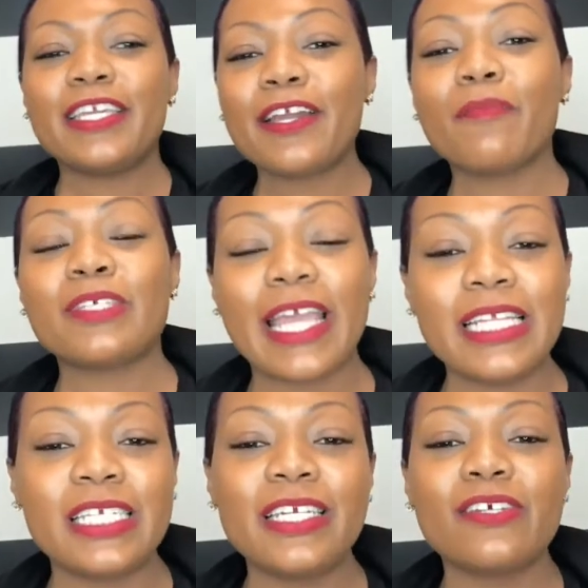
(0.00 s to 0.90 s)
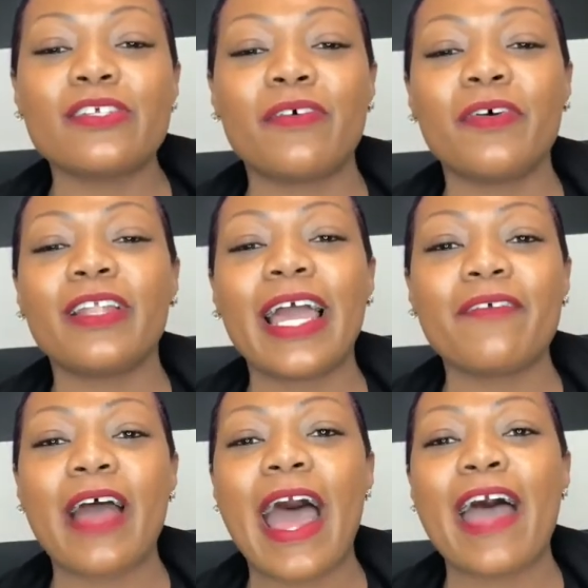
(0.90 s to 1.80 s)
almost 18 years of her
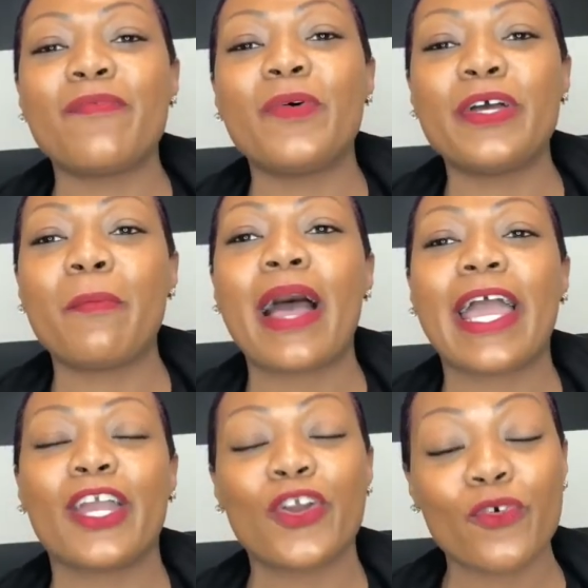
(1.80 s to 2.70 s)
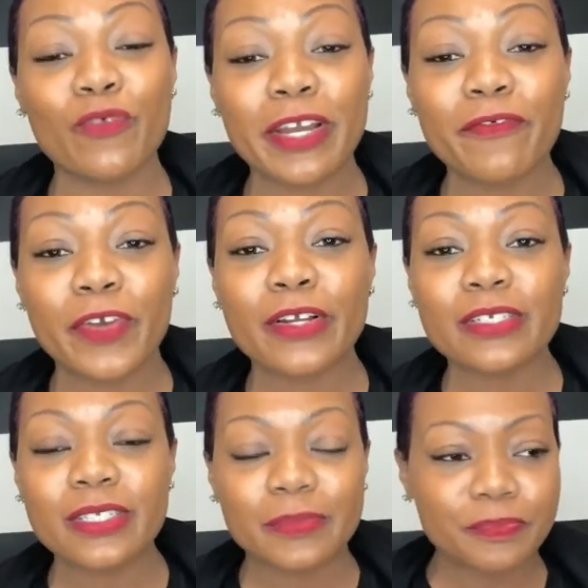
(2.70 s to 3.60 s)
life, I have put my career
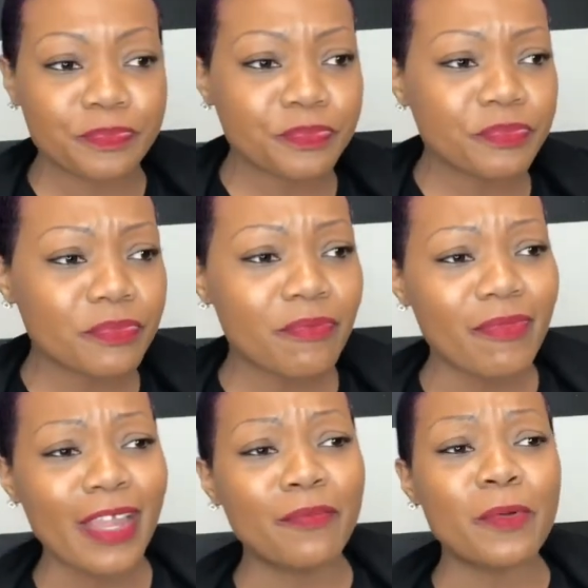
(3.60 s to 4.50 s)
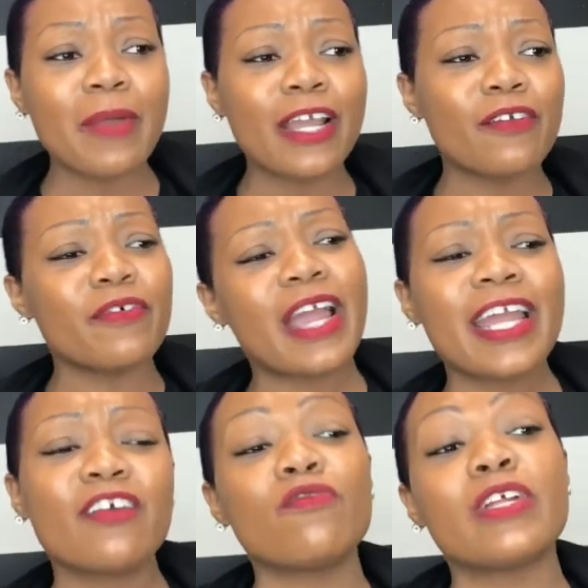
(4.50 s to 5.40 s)
first. I
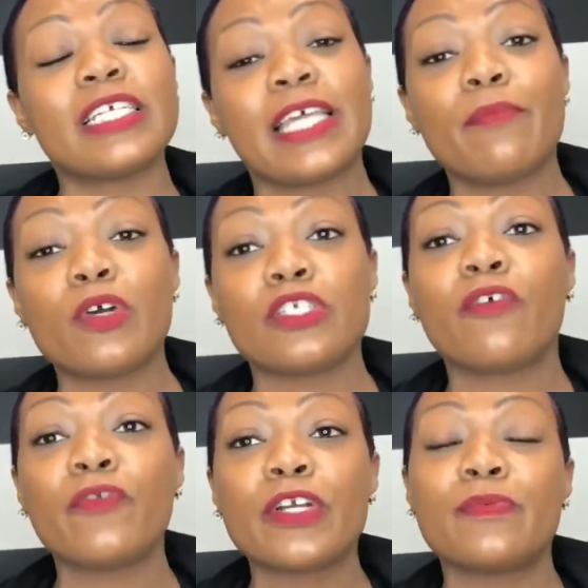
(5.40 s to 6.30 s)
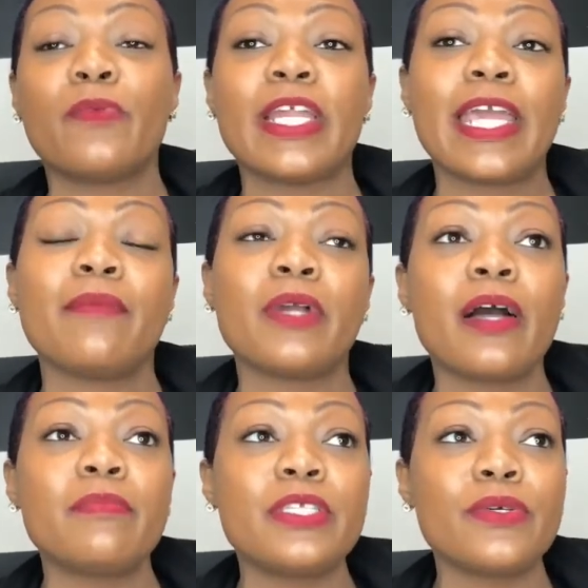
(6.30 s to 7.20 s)
ain't gonna really say more so first, but when it
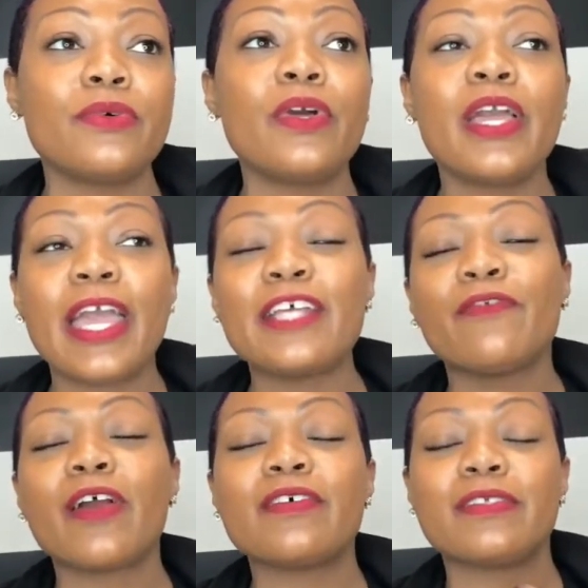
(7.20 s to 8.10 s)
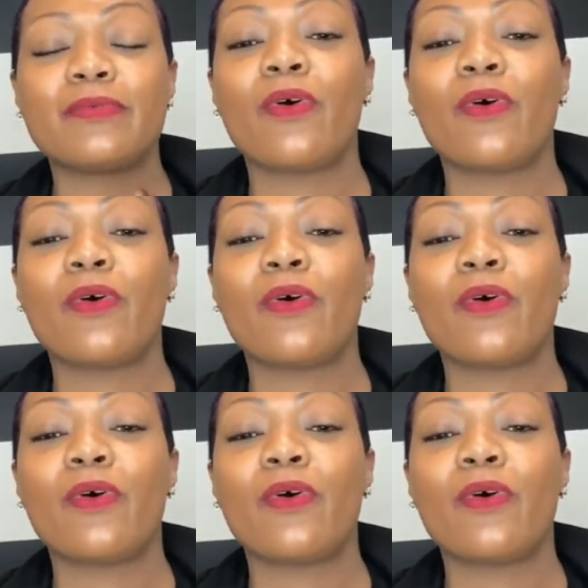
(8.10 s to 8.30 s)
comes to as far as